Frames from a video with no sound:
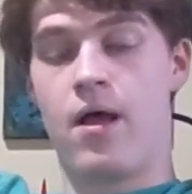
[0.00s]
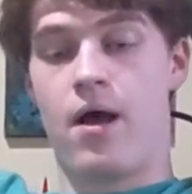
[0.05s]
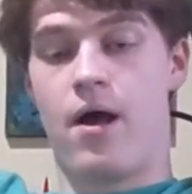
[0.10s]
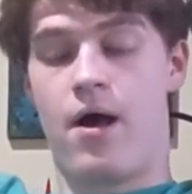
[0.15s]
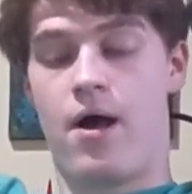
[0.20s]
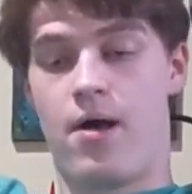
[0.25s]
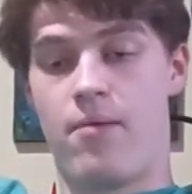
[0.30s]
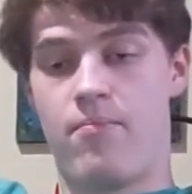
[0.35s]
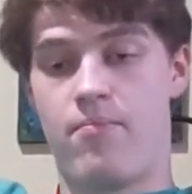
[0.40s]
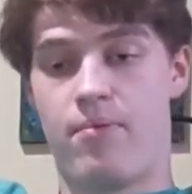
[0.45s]

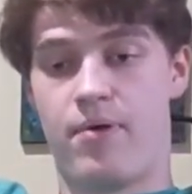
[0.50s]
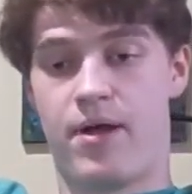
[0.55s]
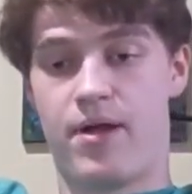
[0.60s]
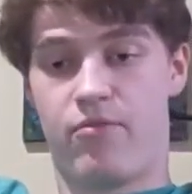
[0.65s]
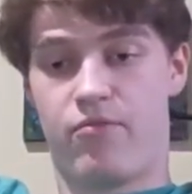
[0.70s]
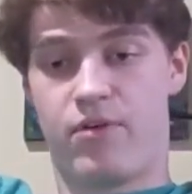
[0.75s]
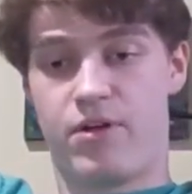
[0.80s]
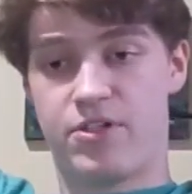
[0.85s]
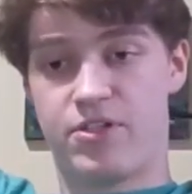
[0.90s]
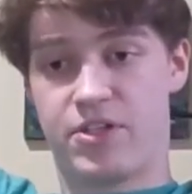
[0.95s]

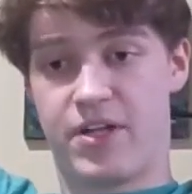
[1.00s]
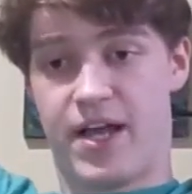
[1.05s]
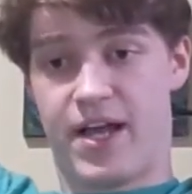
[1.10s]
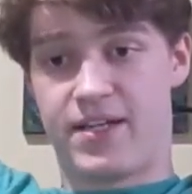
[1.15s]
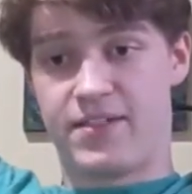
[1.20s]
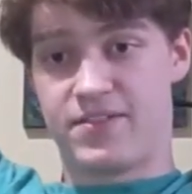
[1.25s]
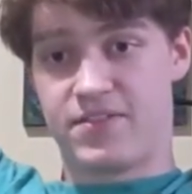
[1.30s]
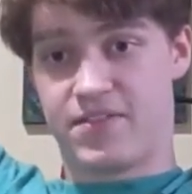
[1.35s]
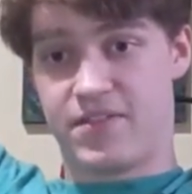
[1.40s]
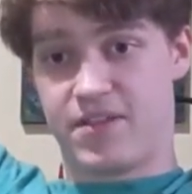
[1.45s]
But Russia
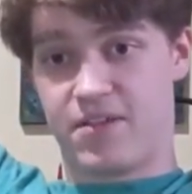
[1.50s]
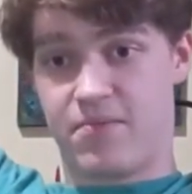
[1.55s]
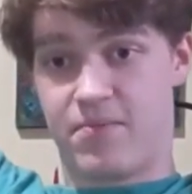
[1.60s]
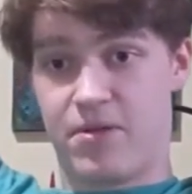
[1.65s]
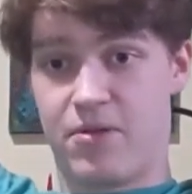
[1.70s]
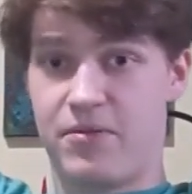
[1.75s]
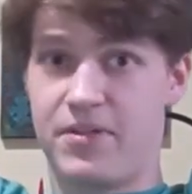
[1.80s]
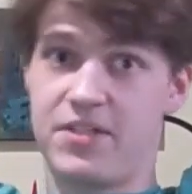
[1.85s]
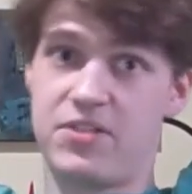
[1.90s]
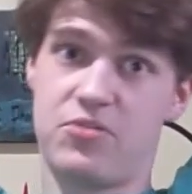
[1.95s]
has the
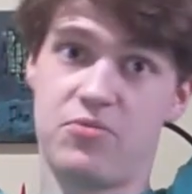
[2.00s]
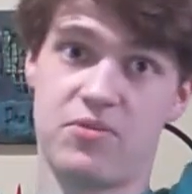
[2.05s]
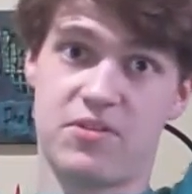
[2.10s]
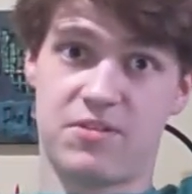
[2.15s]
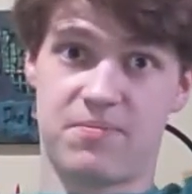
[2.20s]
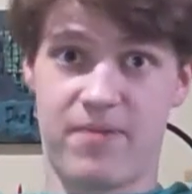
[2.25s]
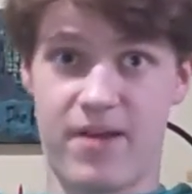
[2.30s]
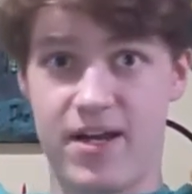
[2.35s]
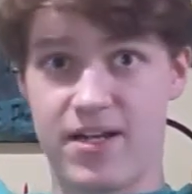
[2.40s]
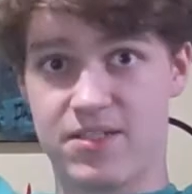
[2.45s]
ability to
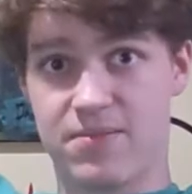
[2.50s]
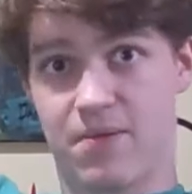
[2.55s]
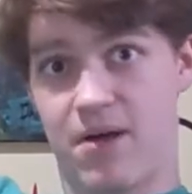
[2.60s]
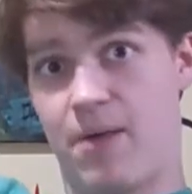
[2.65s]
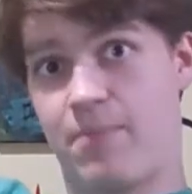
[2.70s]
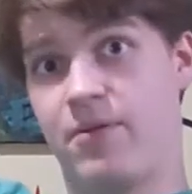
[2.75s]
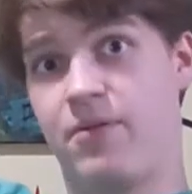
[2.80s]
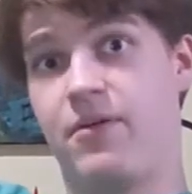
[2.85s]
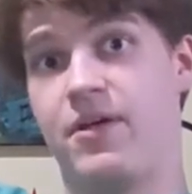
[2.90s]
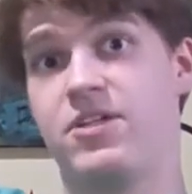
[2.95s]
expand its
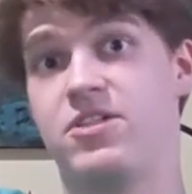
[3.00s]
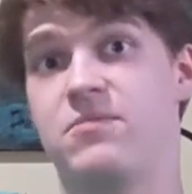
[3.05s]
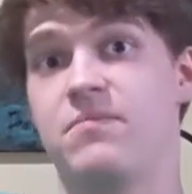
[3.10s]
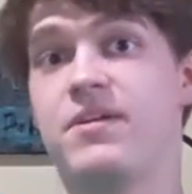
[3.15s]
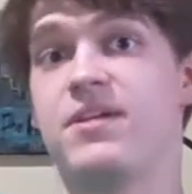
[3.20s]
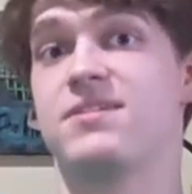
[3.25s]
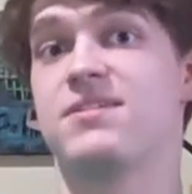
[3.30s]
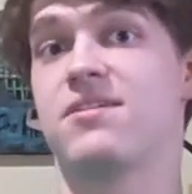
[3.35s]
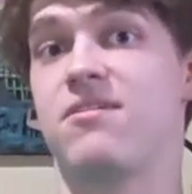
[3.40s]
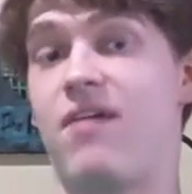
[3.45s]
population
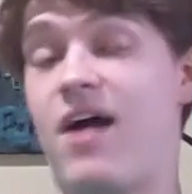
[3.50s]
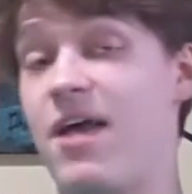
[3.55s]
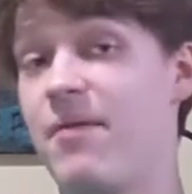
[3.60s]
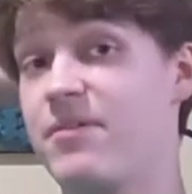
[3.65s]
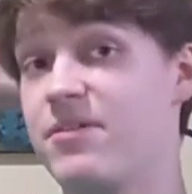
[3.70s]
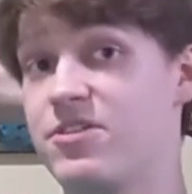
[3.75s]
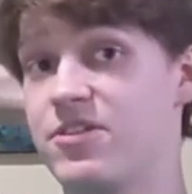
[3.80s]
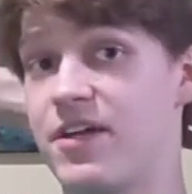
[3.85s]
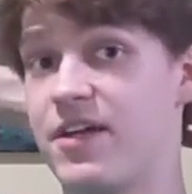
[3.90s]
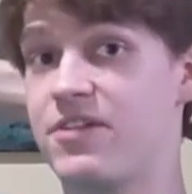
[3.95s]
because
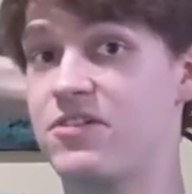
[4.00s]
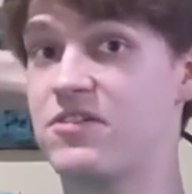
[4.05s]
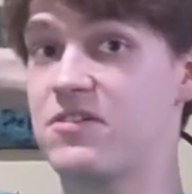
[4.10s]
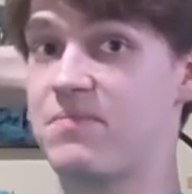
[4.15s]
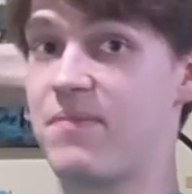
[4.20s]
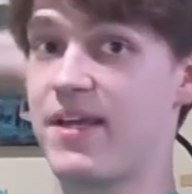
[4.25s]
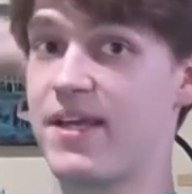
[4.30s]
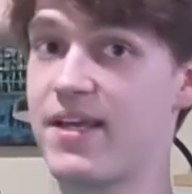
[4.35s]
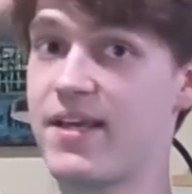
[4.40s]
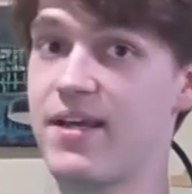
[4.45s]
climate change is
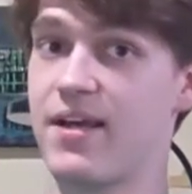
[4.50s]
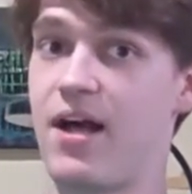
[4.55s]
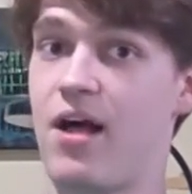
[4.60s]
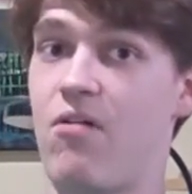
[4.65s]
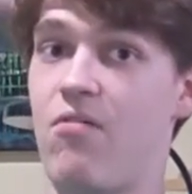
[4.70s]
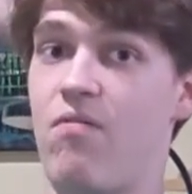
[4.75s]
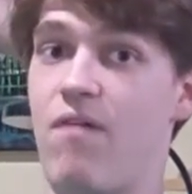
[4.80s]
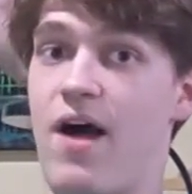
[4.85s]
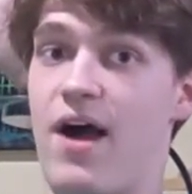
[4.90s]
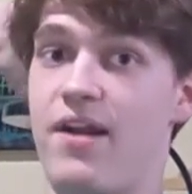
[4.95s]
making a
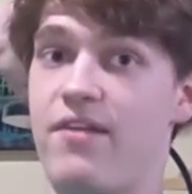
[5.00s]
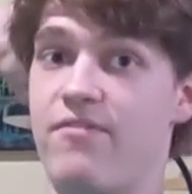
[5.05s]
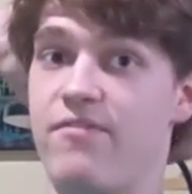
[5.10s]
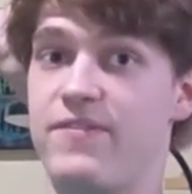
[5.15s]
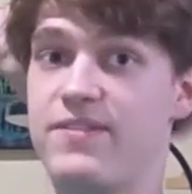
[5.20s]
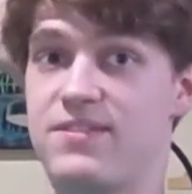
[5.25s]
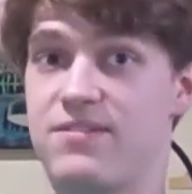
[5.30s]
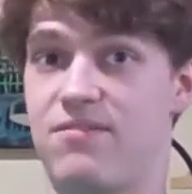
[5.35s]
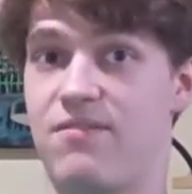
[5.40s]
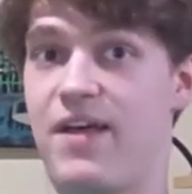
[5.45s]
lot of
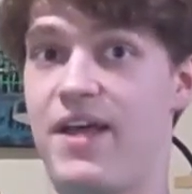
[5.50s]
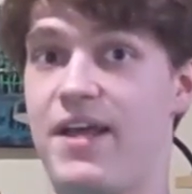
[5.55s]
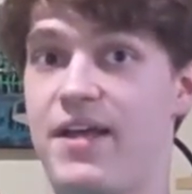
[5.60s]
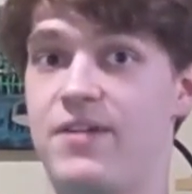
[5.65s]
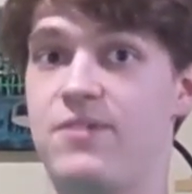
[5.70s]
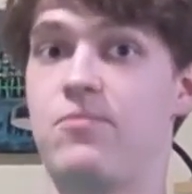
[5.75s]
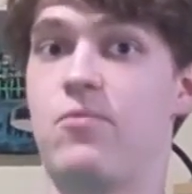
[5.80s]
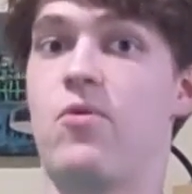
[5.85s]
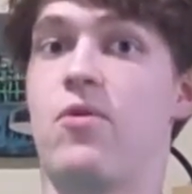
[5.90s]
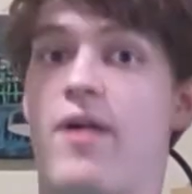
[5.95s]
its
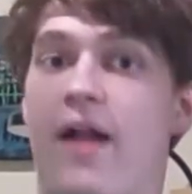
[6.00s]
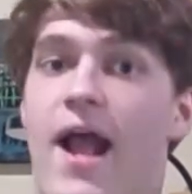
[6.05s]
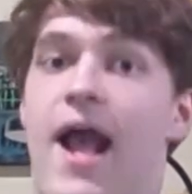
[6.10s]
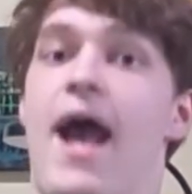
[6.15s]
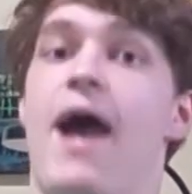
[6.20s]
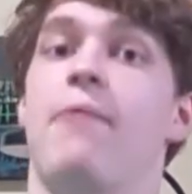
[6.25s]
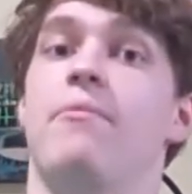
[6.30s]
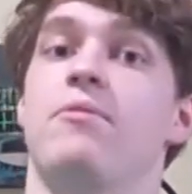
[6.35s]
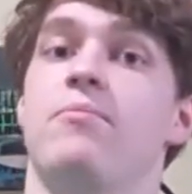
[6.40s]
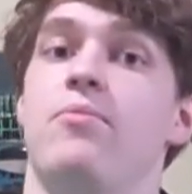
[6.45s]
land more
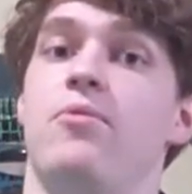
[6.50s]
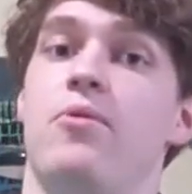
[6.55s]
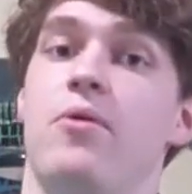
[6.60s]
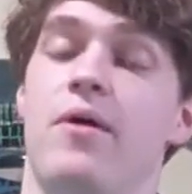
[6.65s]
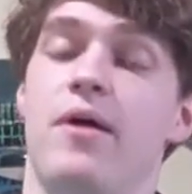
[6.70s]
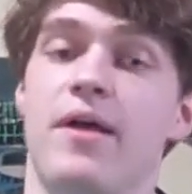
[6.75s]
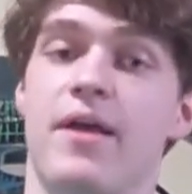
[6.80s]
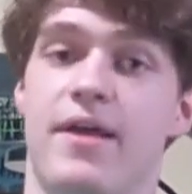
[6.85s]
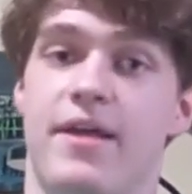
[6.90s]
habitable.